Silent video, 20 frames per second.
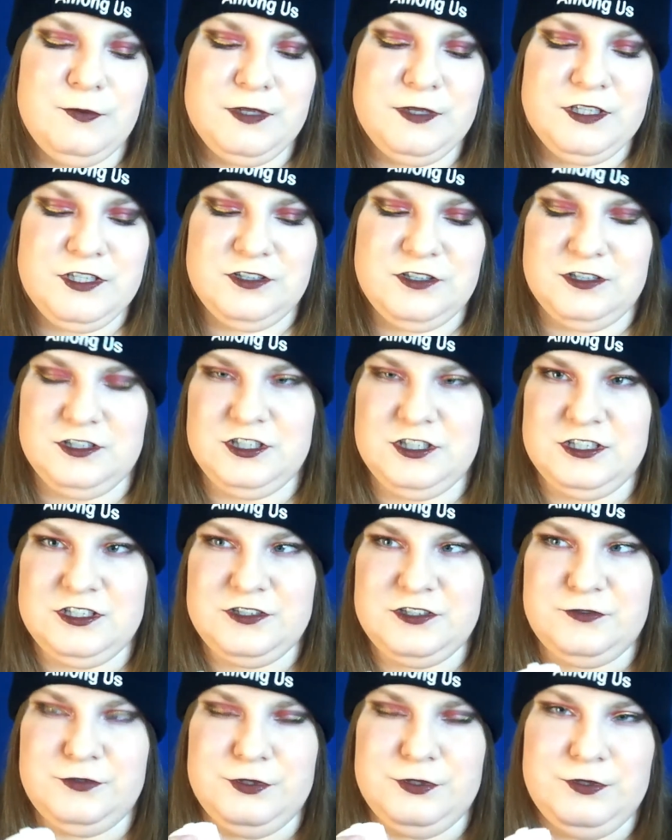should have just
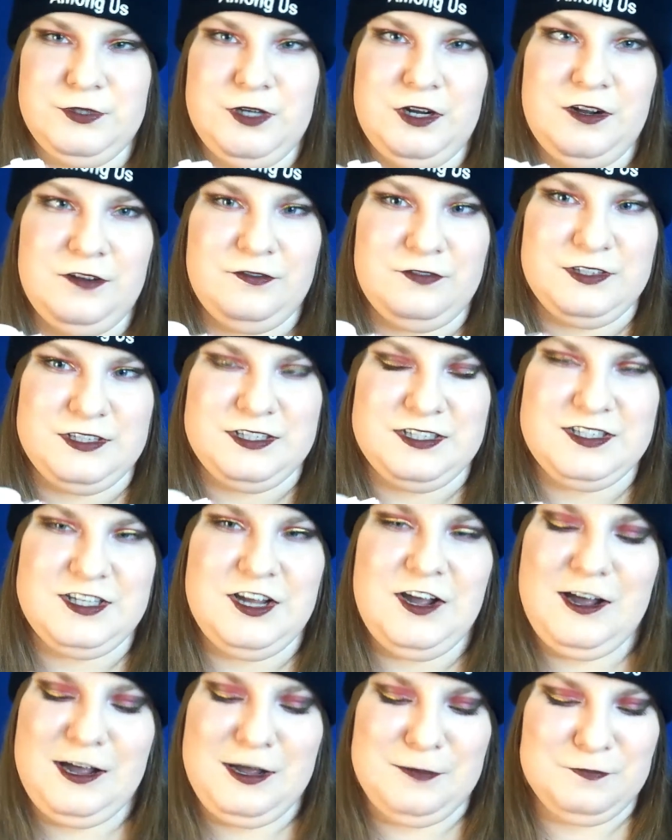screwed off this
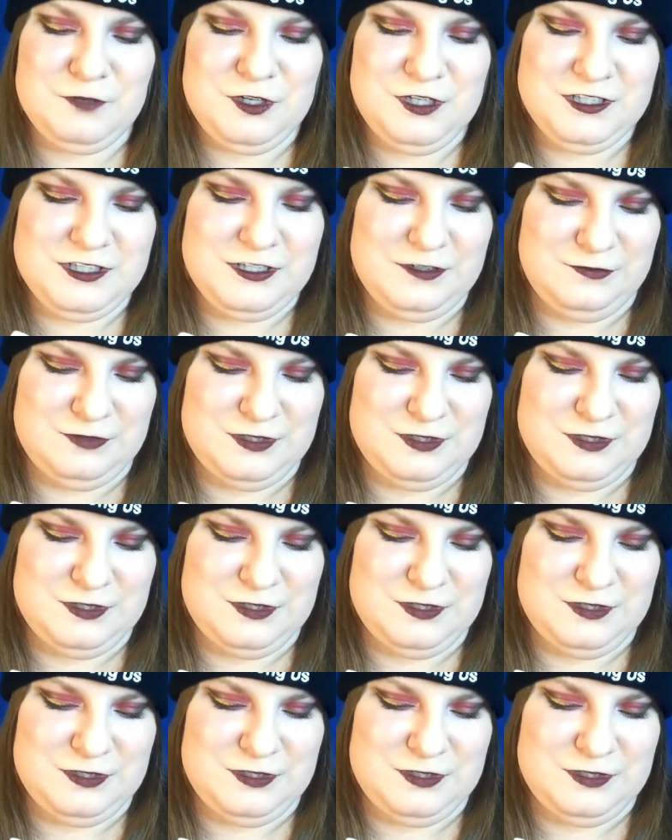top because it was